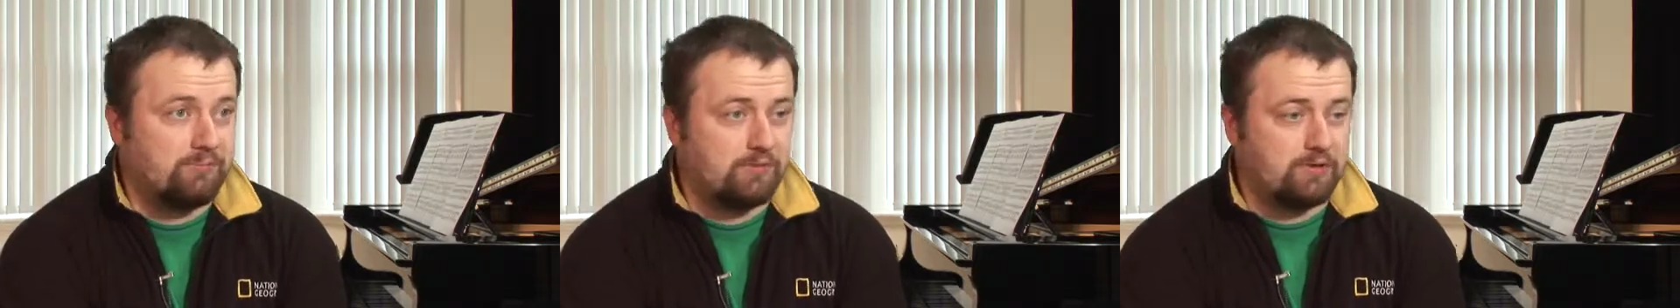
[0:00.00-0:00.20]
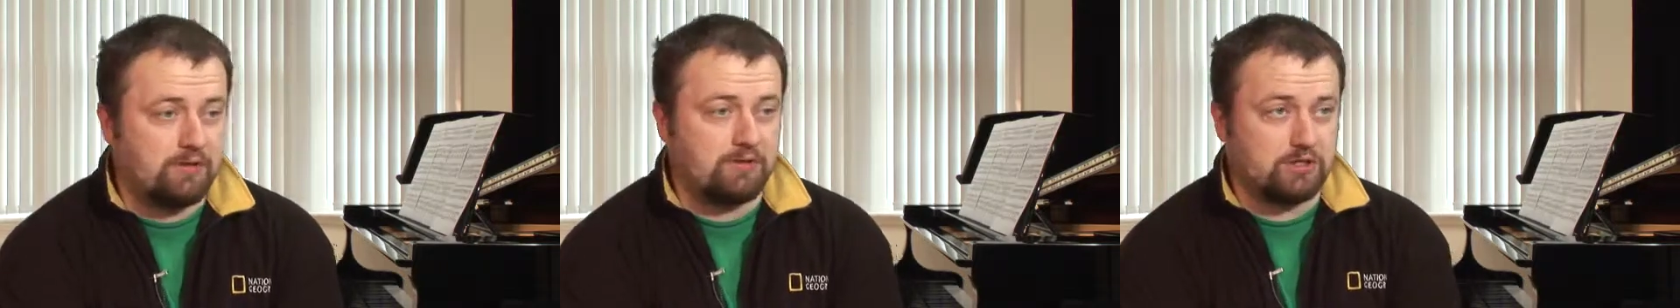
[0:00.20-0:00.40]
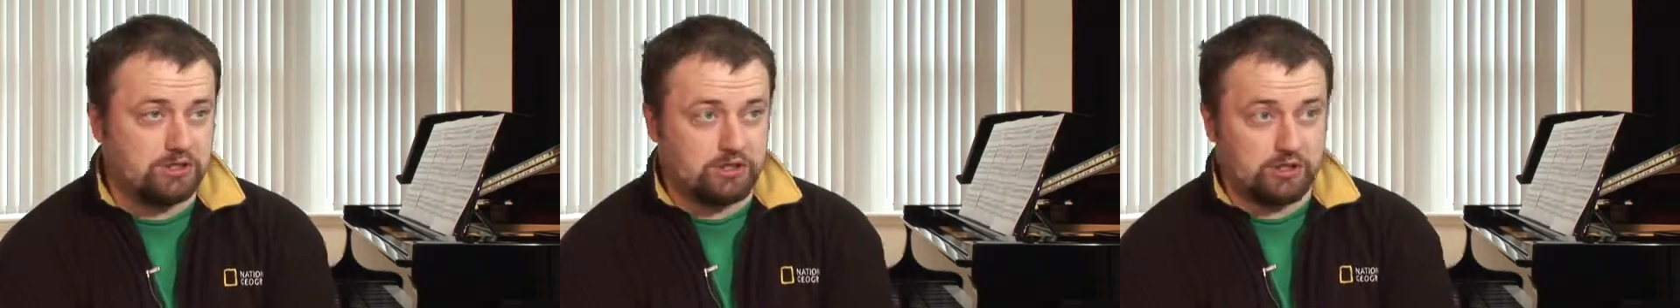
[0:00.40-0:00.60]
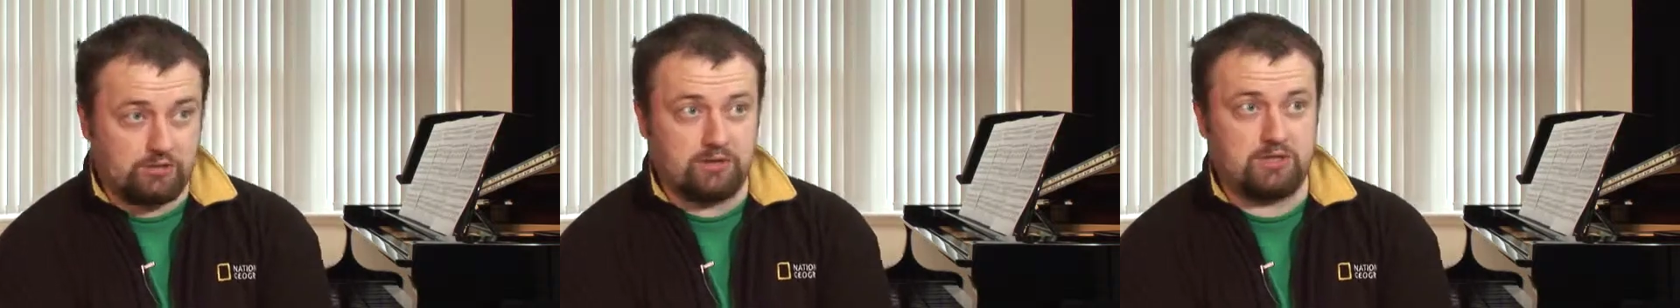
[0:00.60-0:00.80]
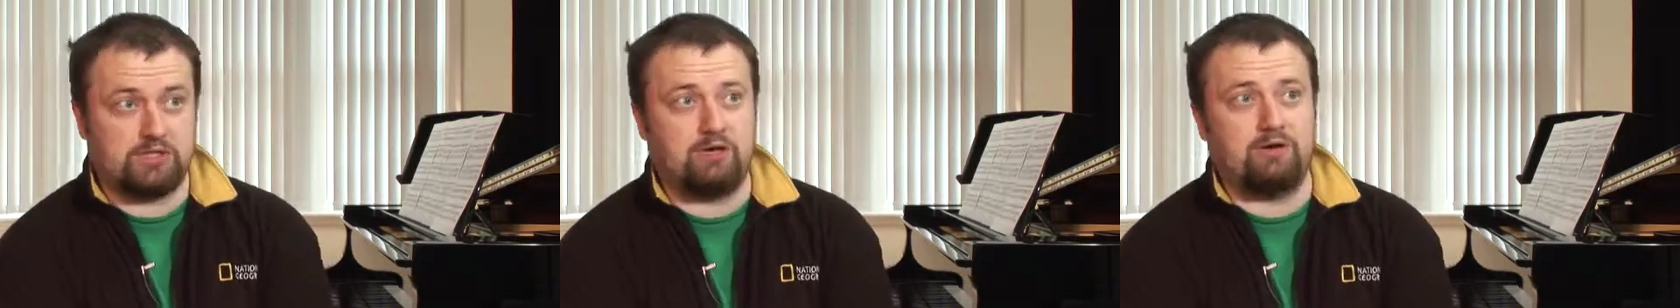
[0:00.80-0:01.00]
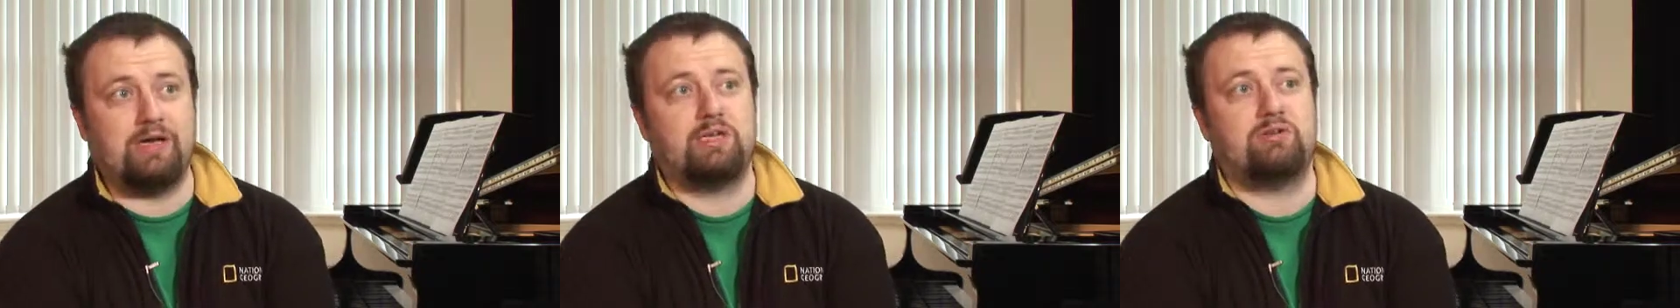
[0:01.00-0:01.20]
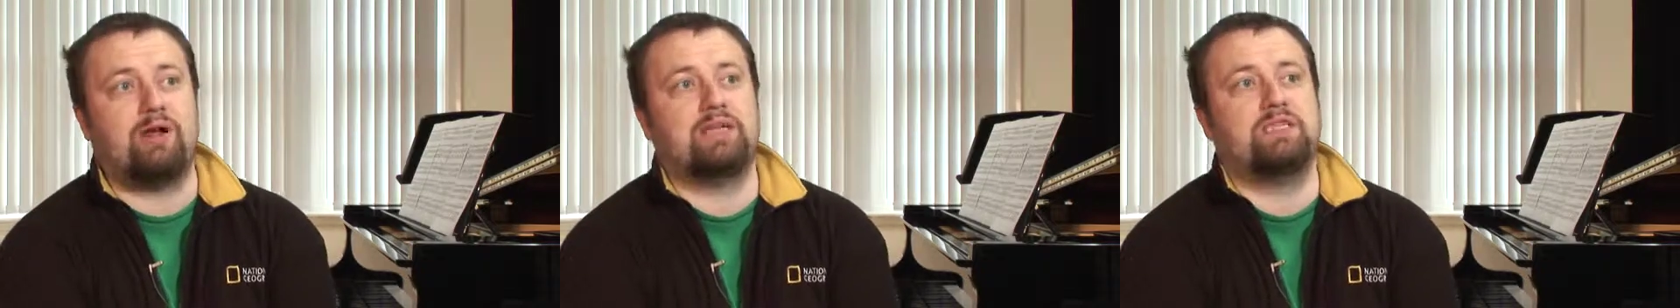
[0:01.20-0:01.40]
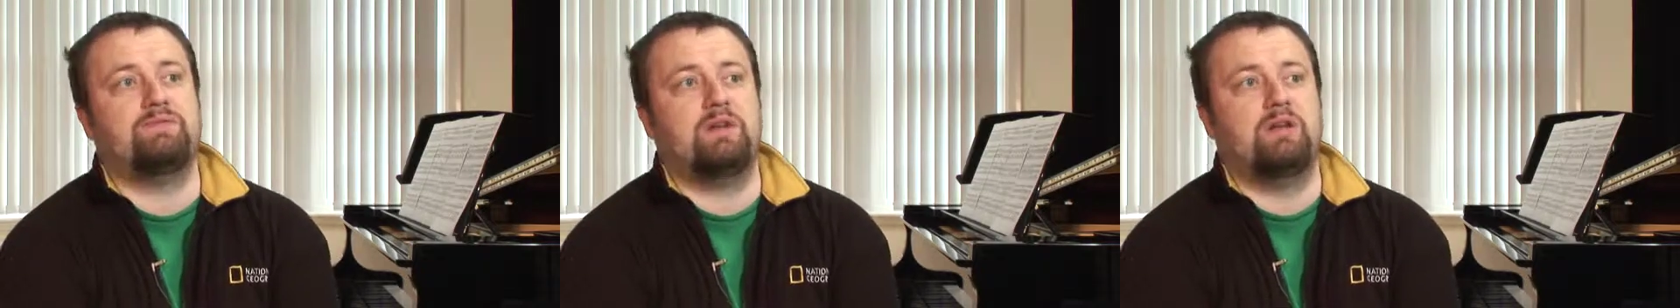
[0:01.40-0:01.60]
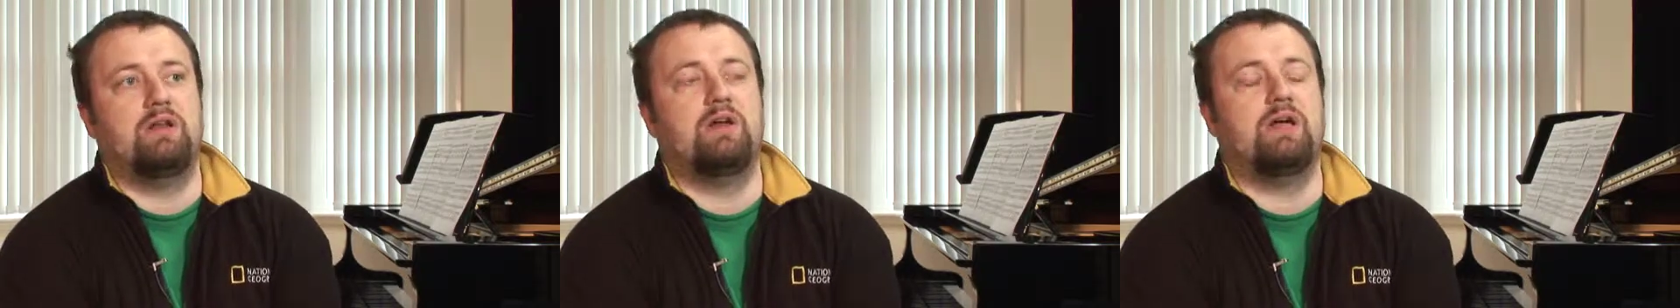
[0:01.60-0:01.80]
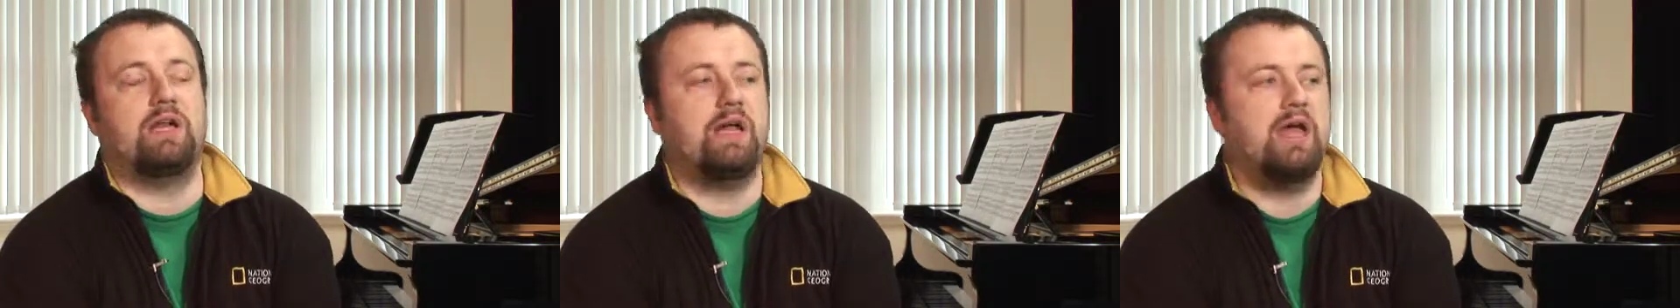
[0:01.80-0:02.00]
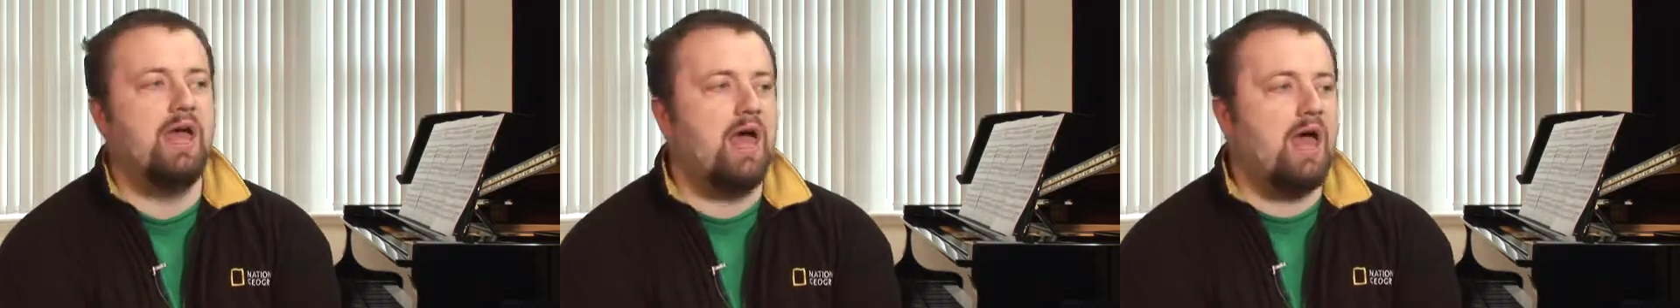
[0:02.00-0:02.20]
The students are interactively learning,